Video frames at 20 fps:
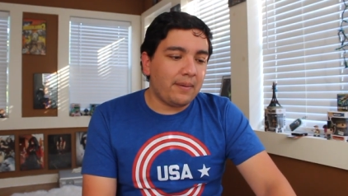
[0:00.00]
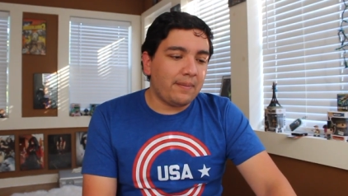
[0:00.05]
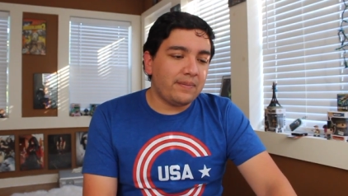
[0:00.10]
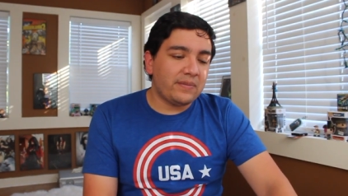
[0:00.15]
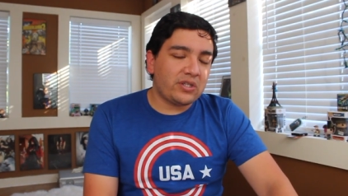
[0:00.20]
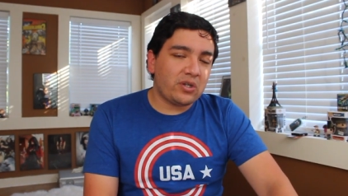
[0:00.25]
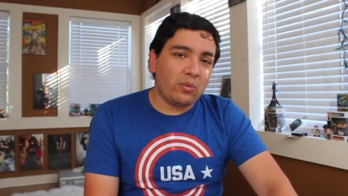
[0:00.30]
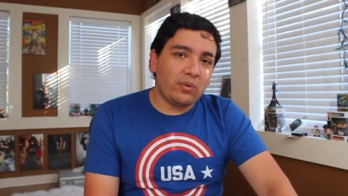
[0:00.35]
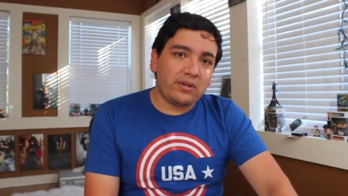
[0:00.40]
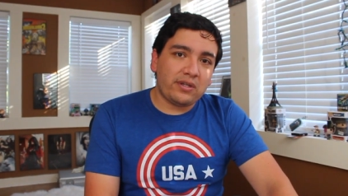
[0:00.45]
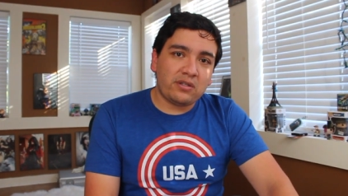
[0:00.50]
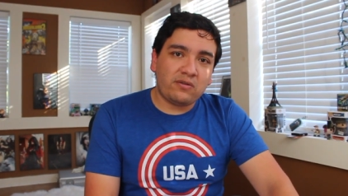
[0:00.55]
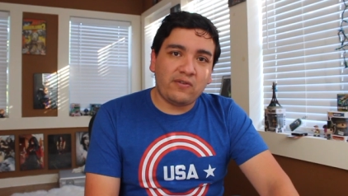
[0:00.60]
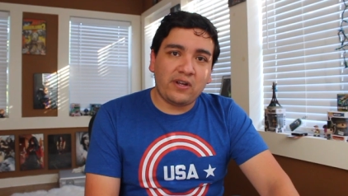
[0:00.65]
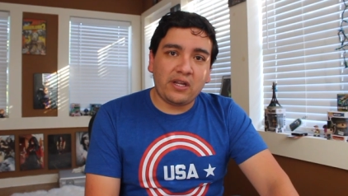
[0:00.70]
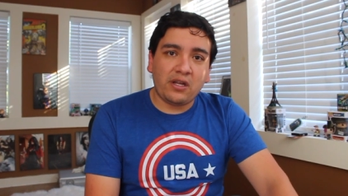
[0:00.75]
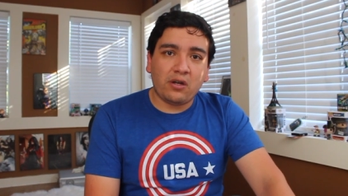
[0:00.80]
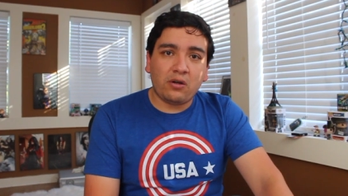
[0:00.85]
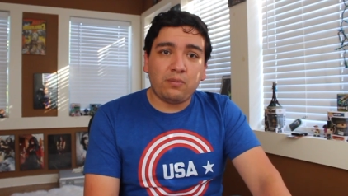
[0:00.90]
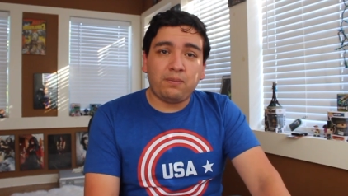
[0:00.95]
So with this
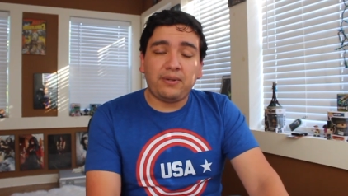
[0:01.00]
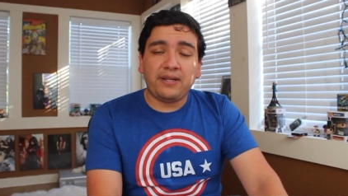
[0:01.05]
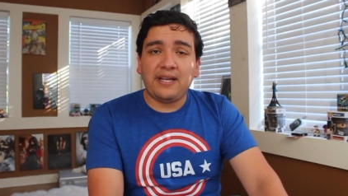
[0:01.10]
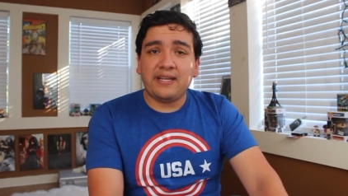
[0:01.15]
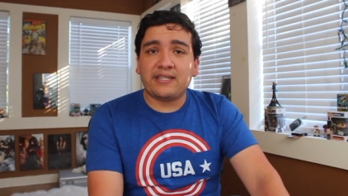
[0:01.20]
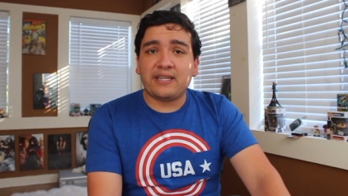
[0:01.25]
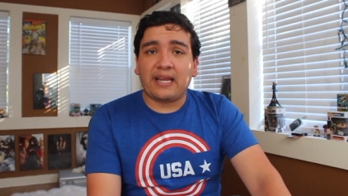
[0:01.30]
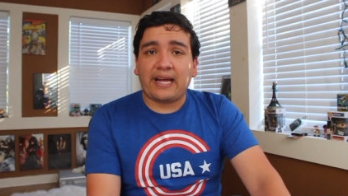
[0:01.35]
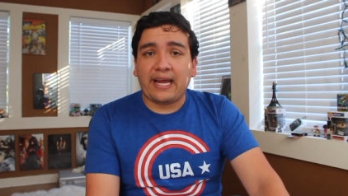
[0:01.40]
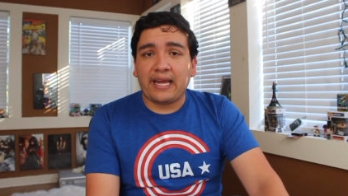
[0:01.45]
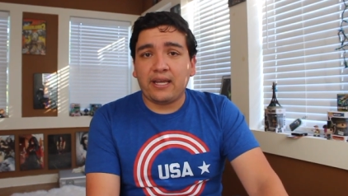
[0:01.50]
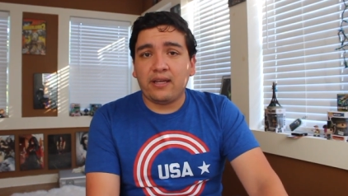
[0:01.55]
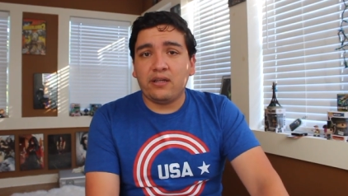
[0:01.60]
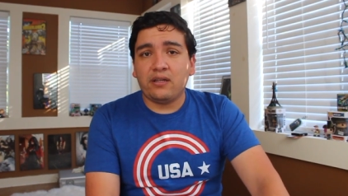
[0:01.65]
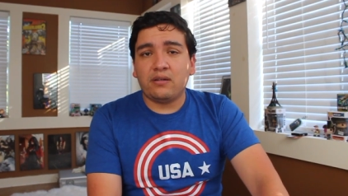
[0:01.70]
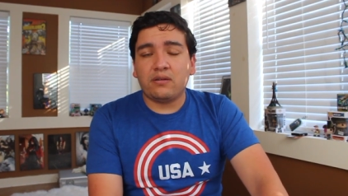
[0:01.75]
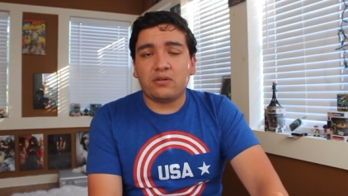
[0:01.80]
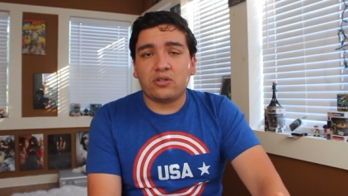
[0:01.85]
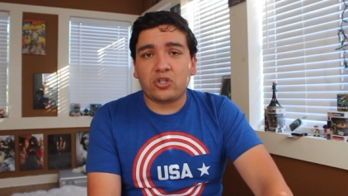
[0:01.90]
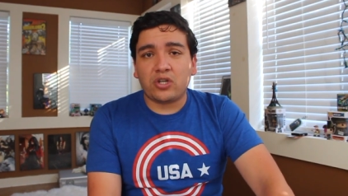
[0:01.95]
video, please like
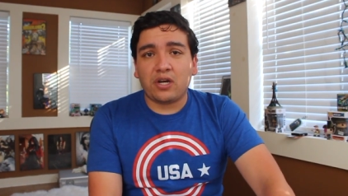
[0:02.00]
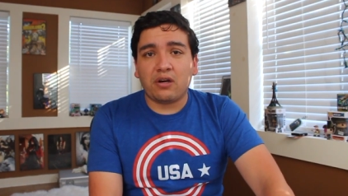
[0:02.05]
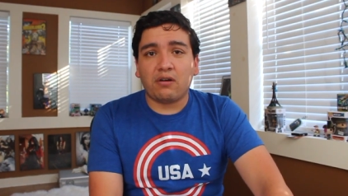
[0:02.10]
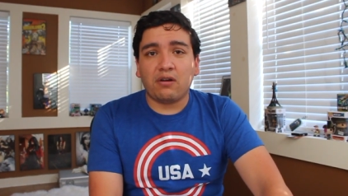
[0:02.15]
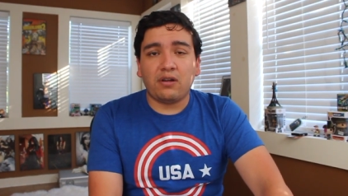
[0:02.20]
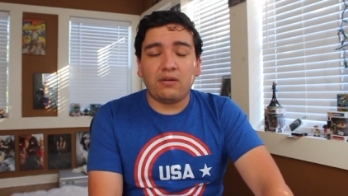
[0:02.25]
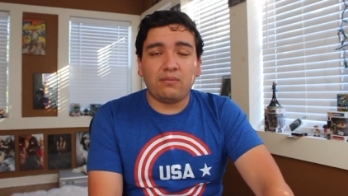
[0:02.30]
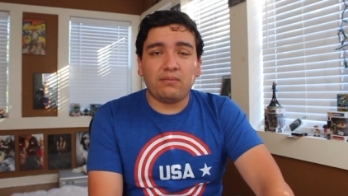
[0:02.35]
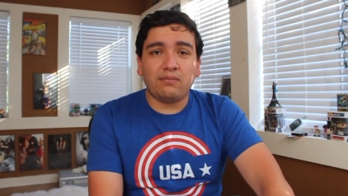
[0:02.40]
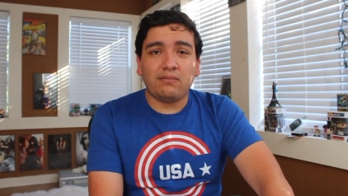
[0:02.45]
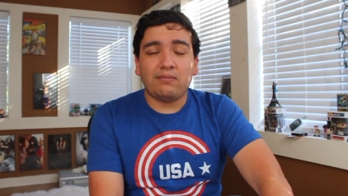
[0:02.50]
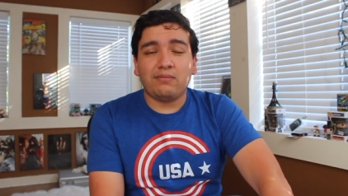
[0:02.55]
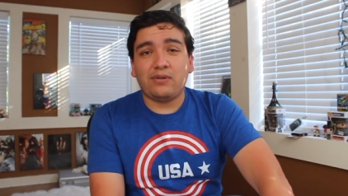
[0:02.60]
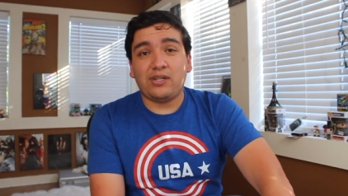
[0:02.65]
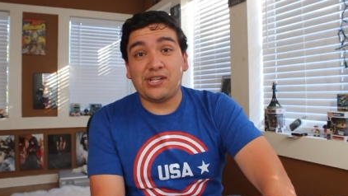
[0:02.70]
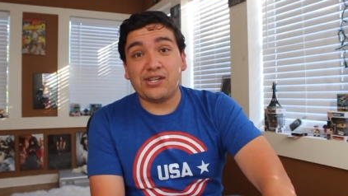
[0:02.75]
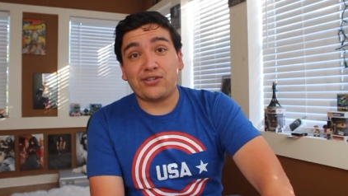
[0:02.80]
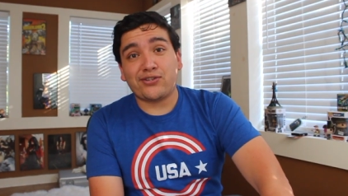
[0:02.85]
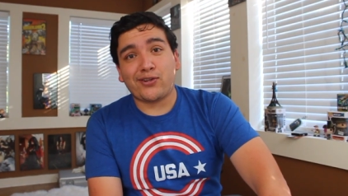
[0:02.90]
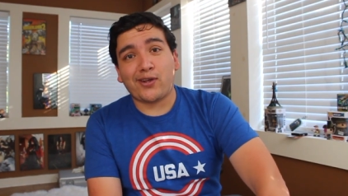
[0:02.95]
it, share it,
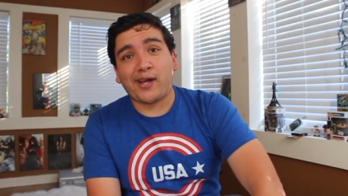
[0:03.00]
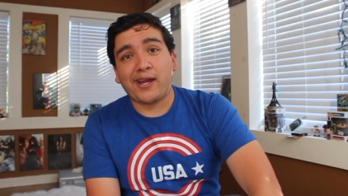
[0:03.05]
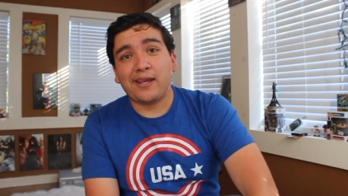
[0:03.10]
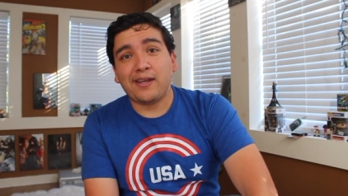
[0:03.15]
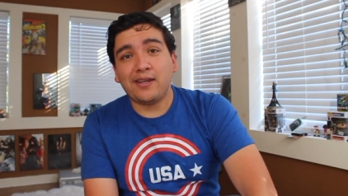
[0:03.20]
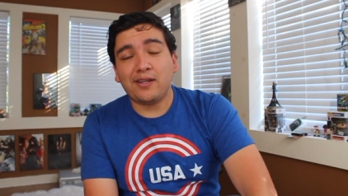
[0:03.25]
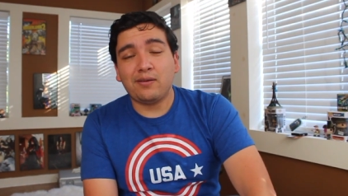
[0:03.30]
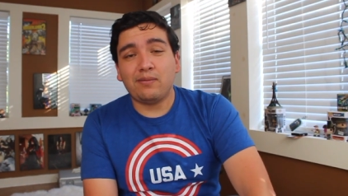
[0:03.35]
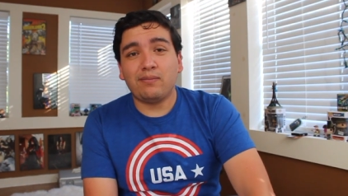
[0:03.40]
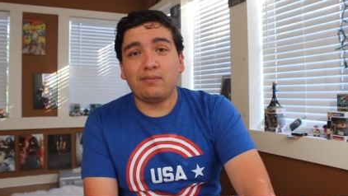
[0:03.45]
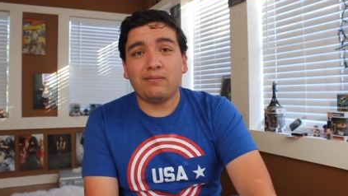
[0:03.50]
dislike it.